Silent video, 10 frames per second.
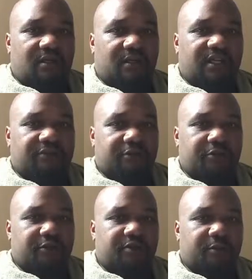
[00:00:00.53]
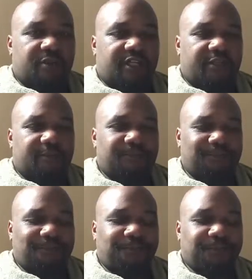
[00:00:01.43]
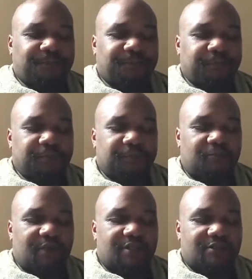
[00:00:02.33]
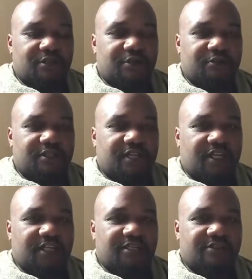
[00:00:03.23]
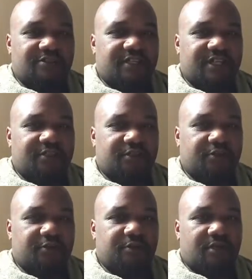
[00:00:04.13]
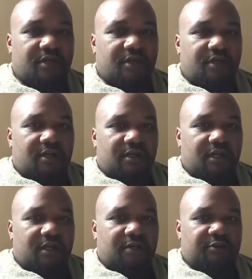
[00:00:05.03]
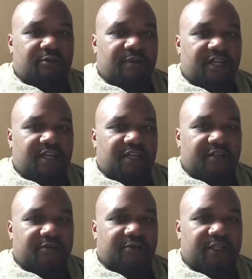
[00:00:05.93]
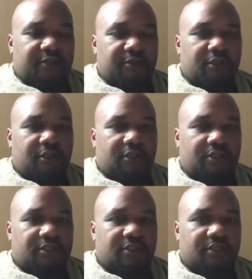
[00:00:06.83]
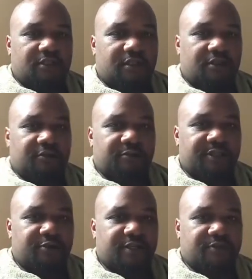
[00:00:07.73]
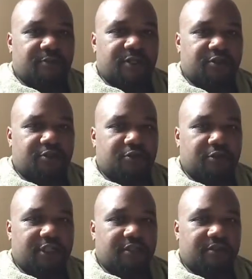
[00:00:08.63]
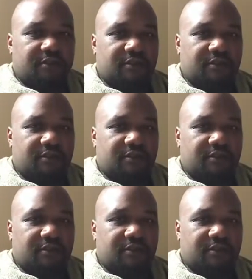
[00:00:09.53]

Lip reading: Good afternoon, everybody. So today is day two of my video log of my transformation journey.